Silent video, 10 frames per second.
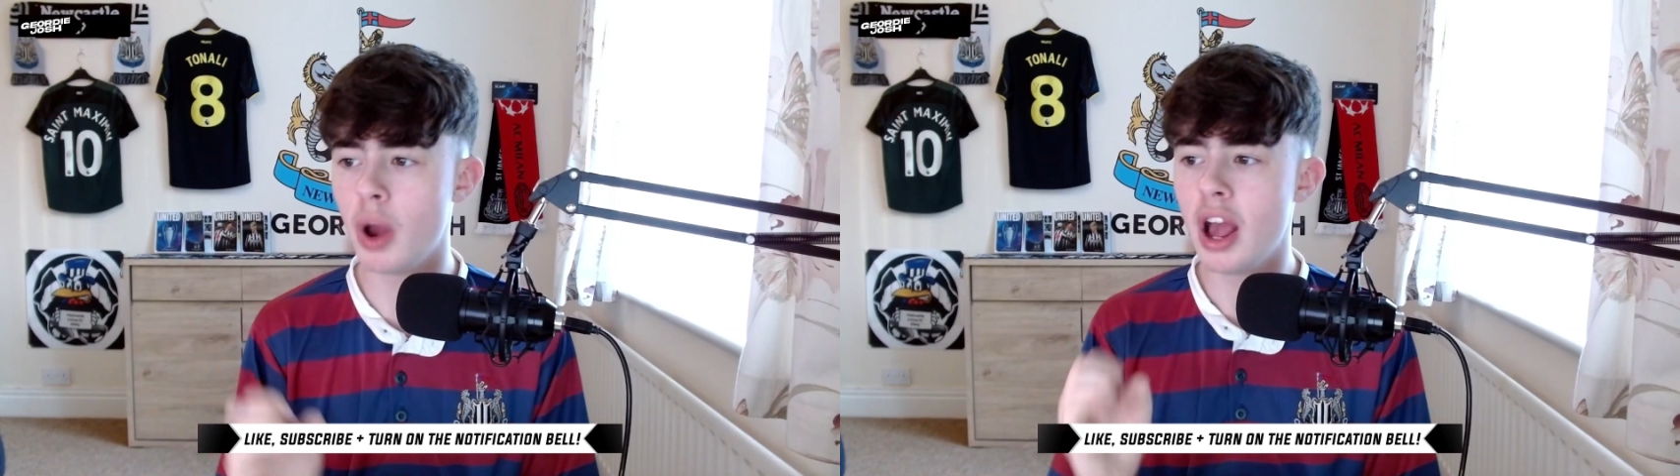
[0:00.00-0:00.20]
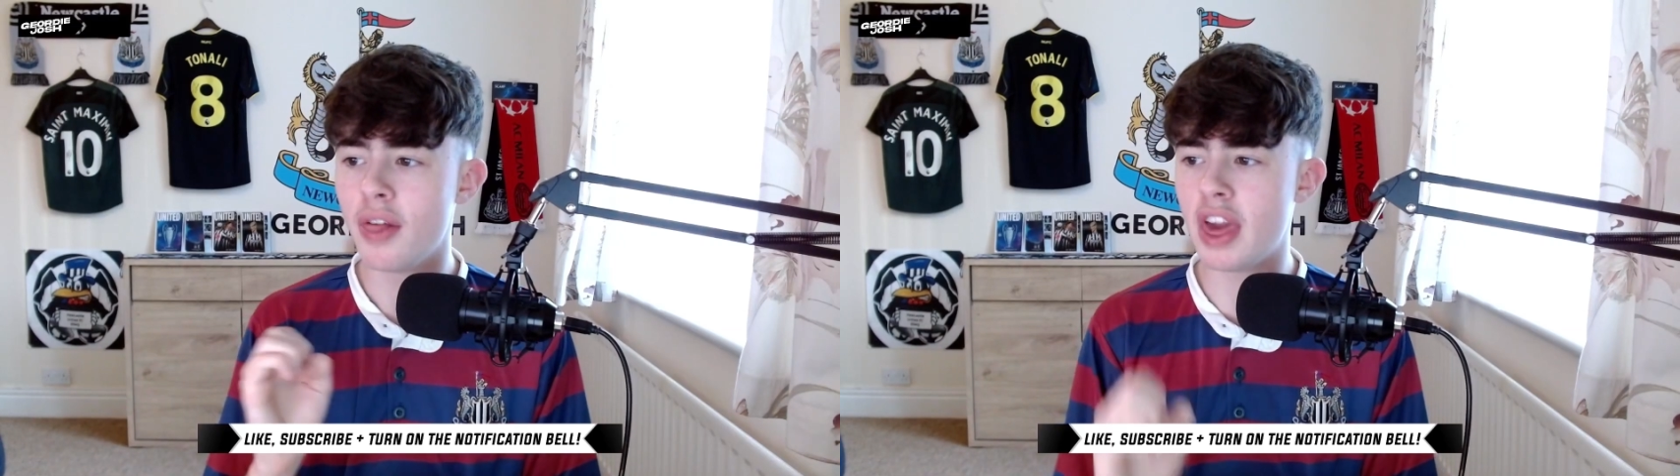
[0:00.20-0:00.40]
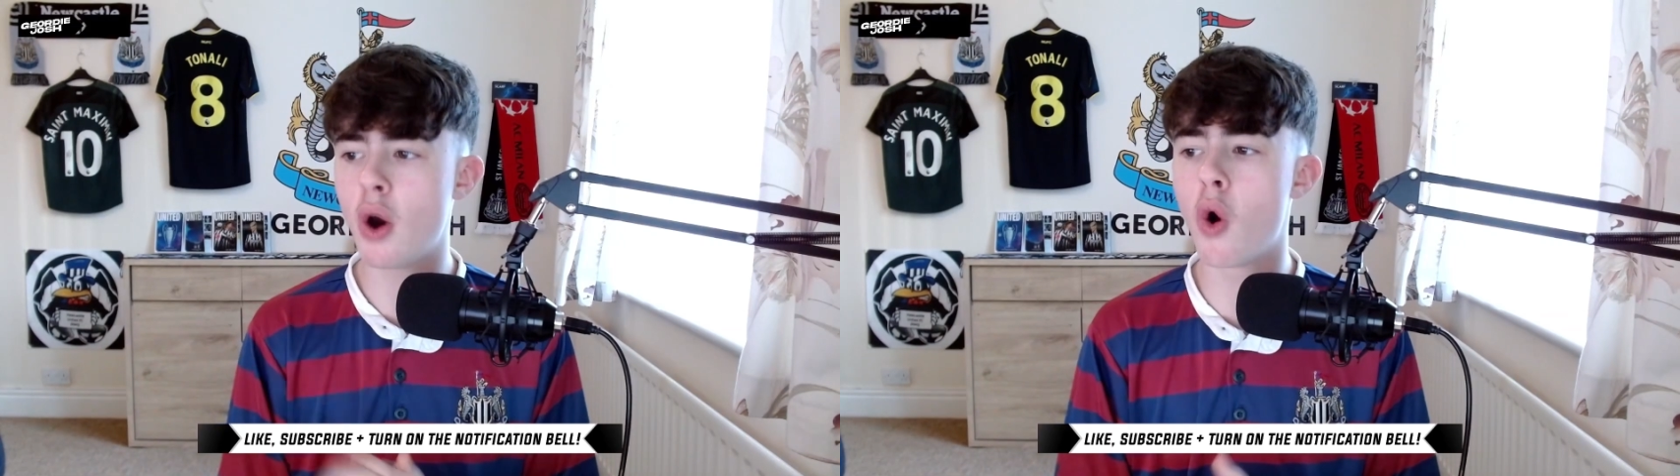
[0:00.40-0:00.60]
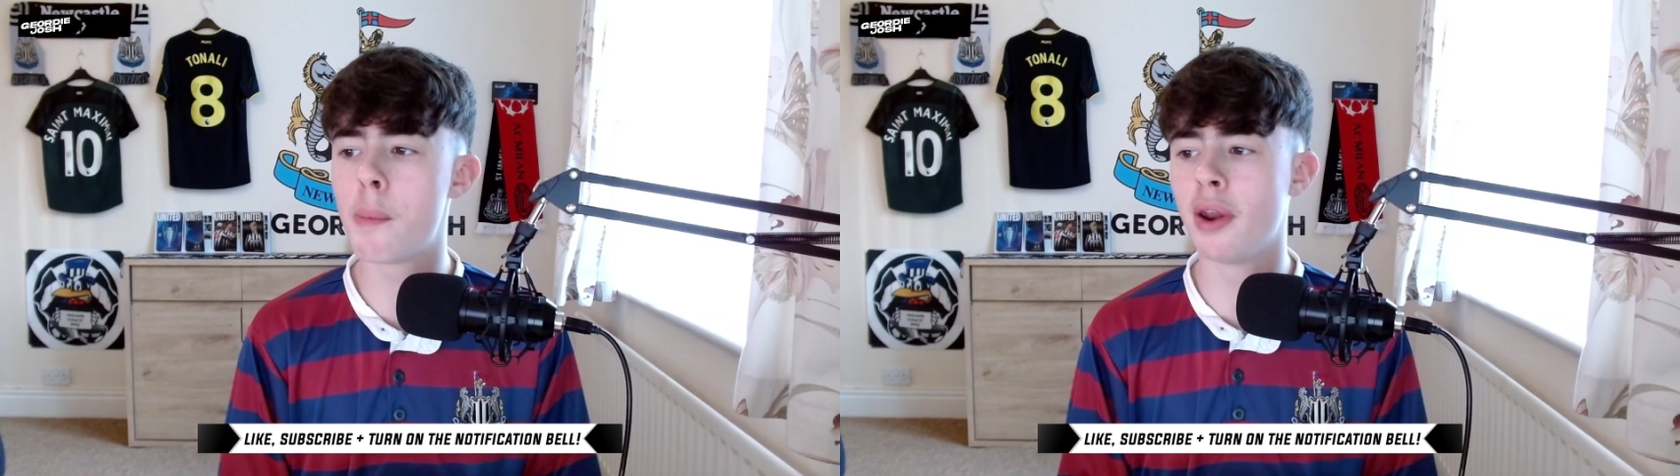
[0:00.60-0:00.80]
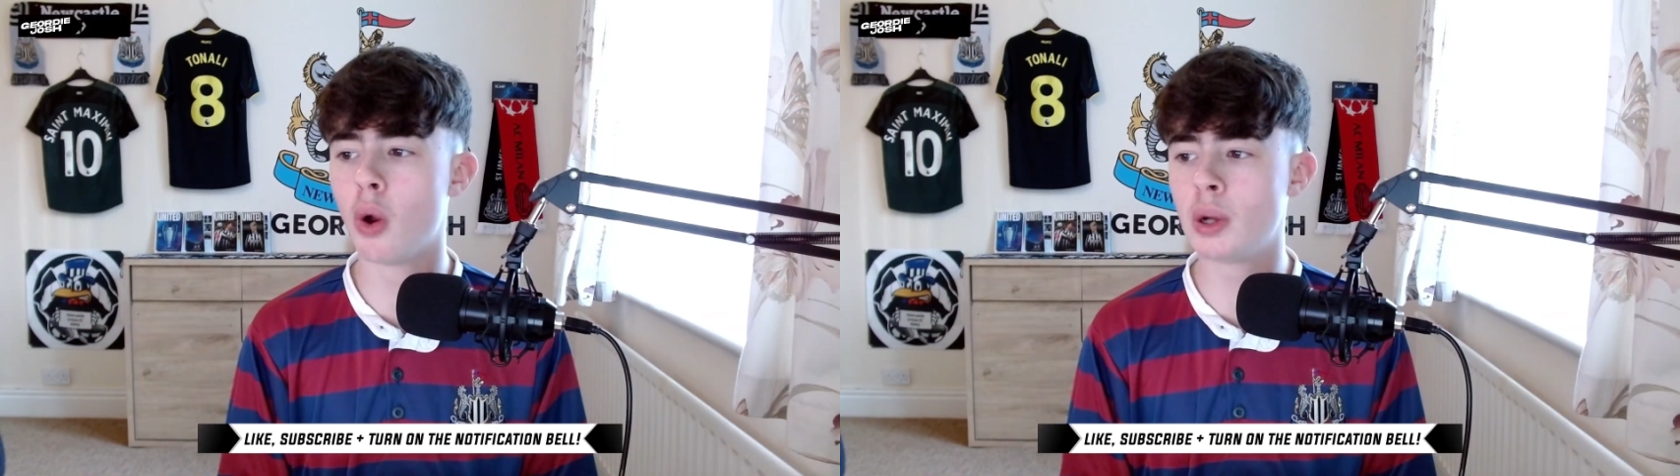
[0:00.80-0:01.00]
They hope a
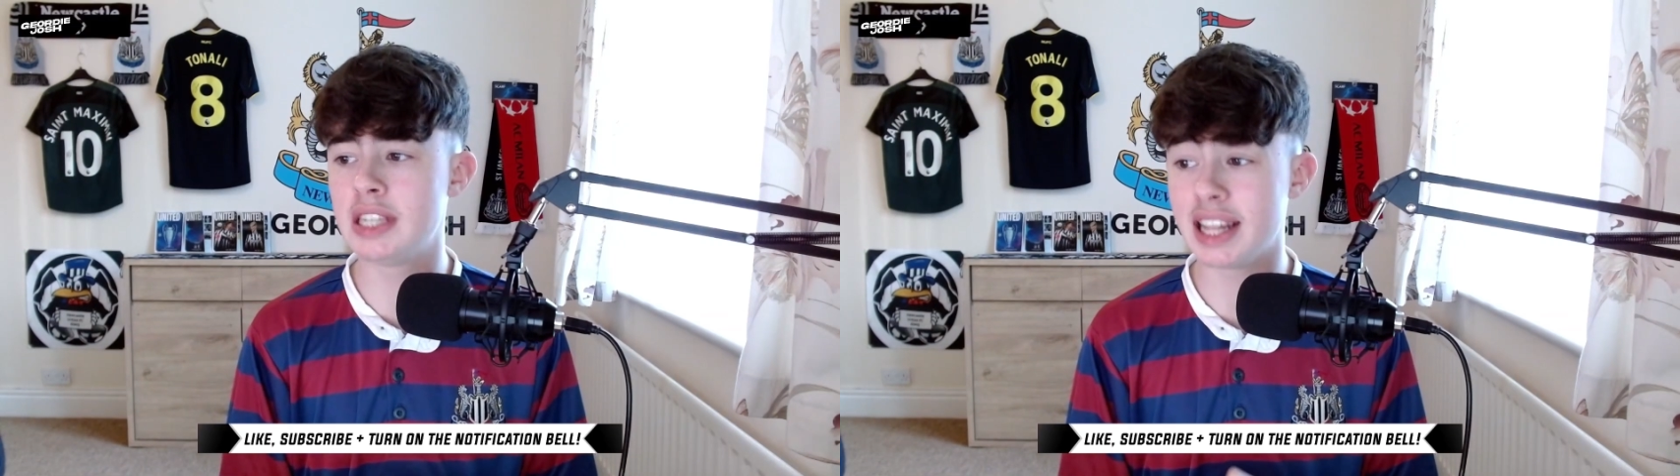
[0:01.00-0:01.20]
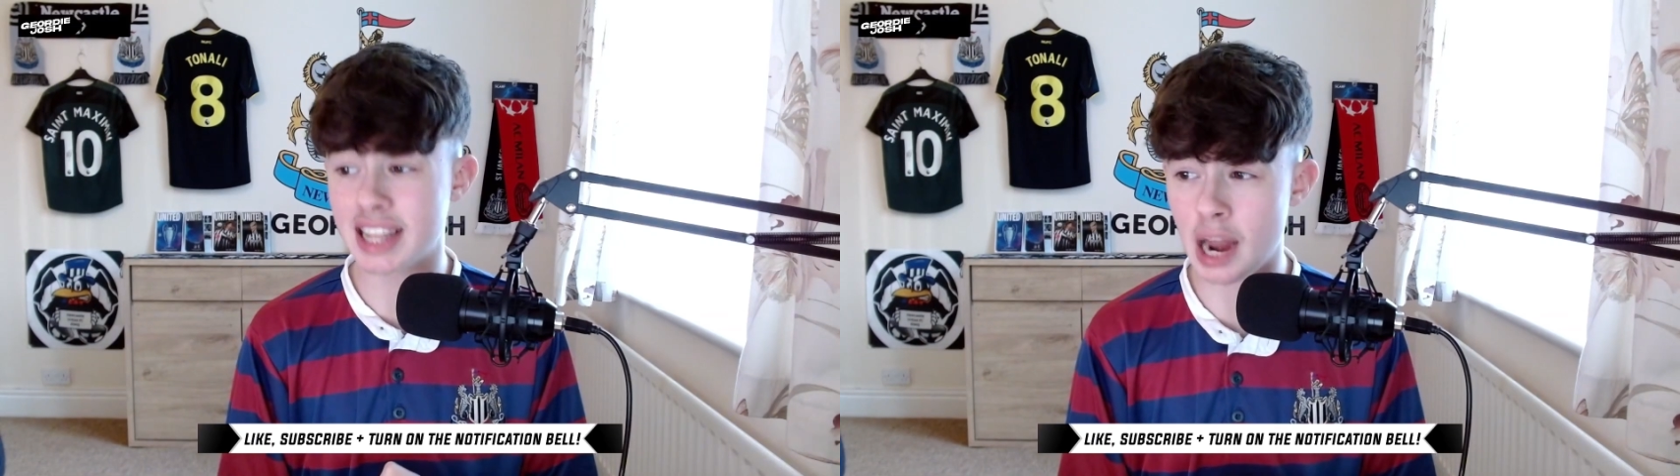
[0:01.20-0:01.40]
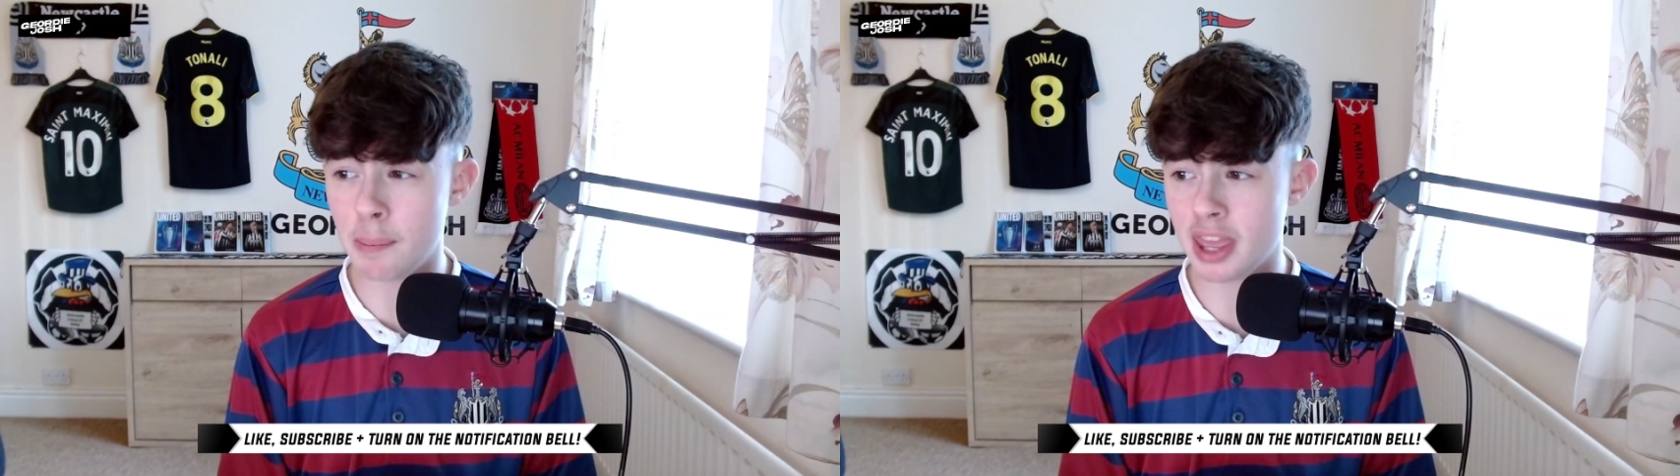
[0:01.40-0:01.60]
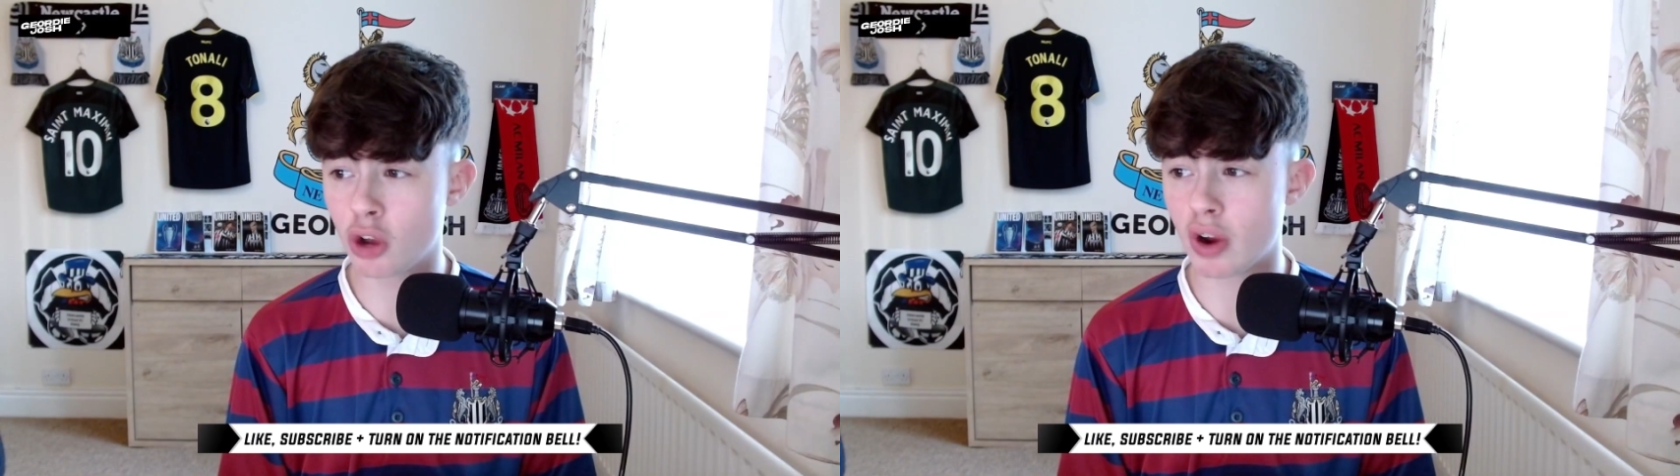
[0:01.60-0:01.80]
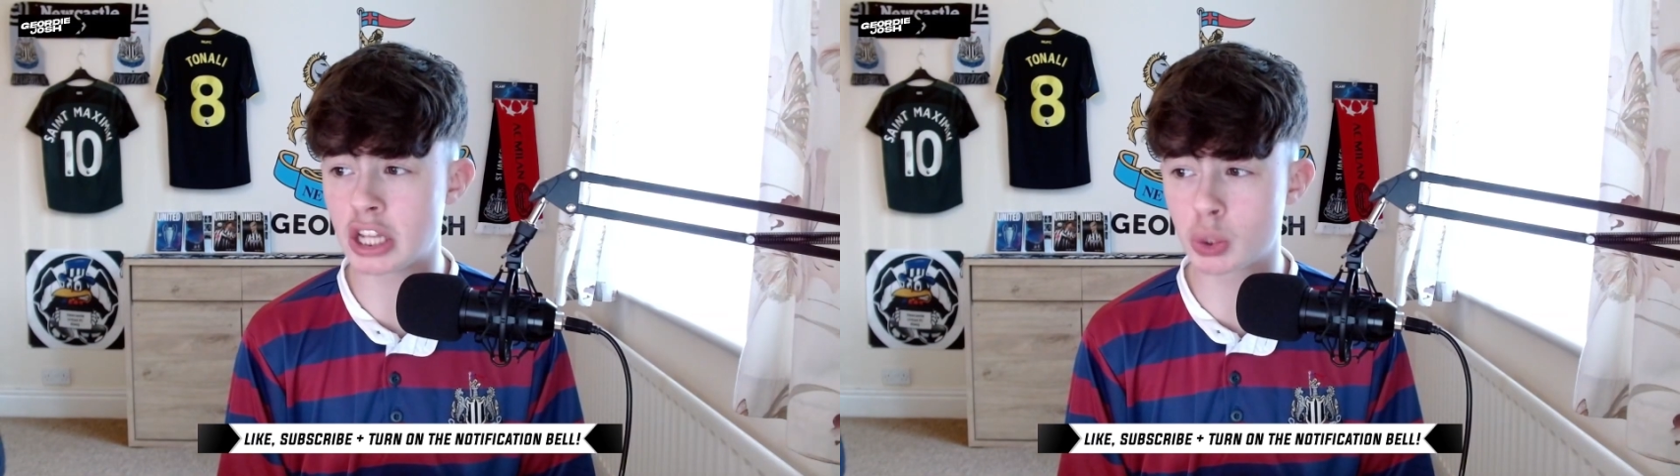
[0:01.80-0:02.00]
loan deal can be
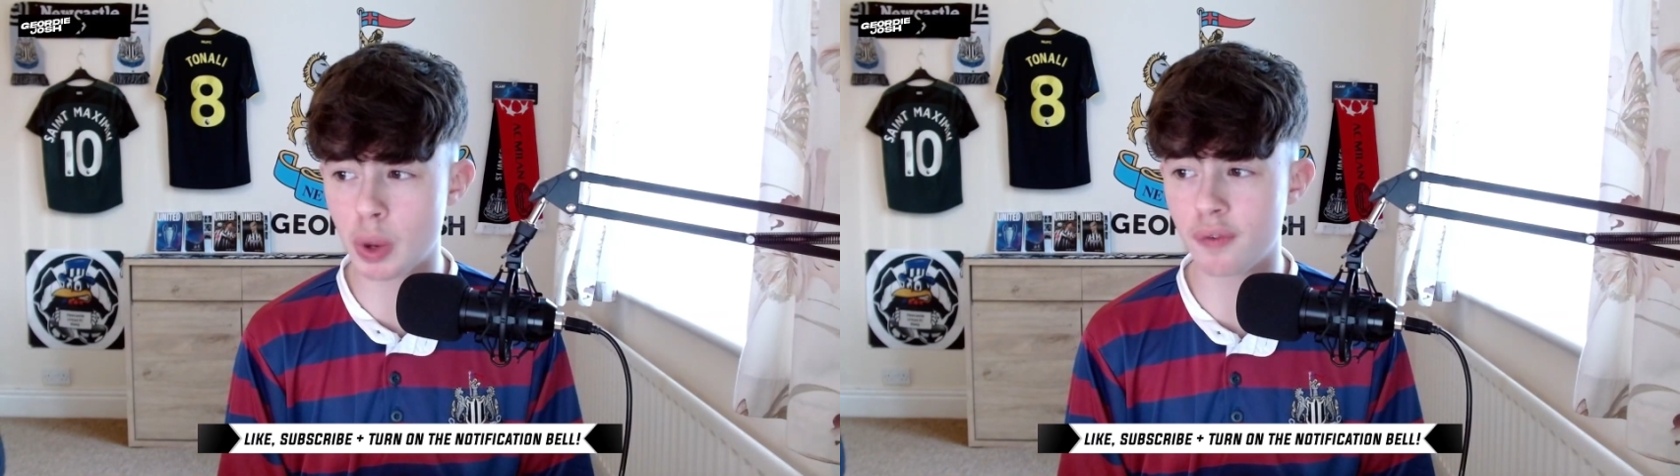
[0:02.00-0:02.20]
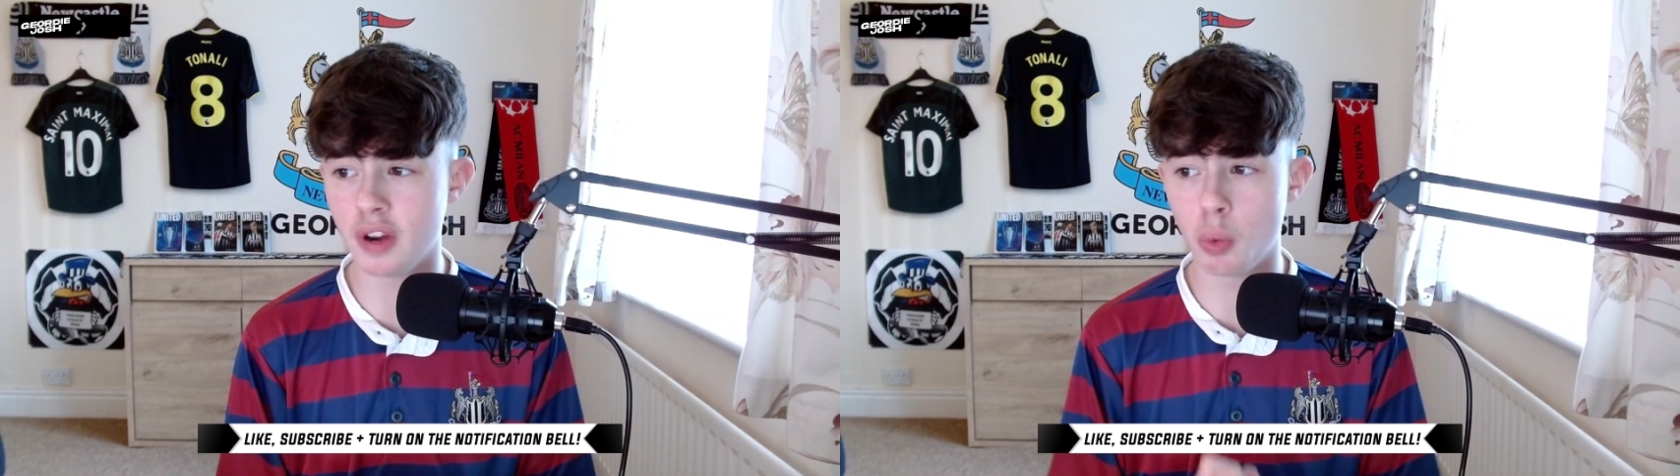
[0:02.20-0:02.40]
agreed swiftly